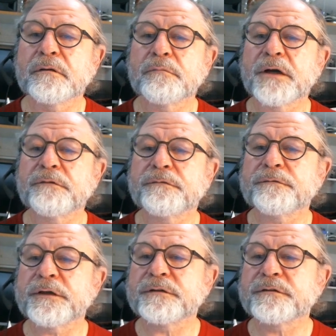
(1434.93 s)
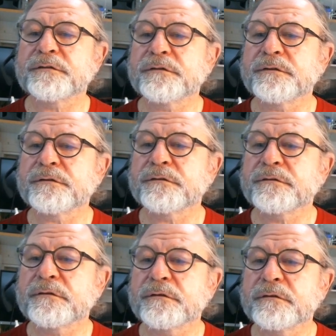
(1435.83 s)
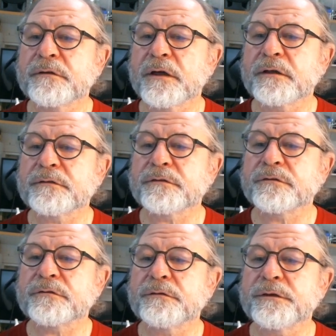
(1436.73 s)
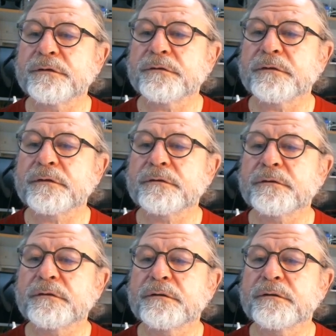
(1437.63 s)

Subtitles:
my face is not in the screen at all.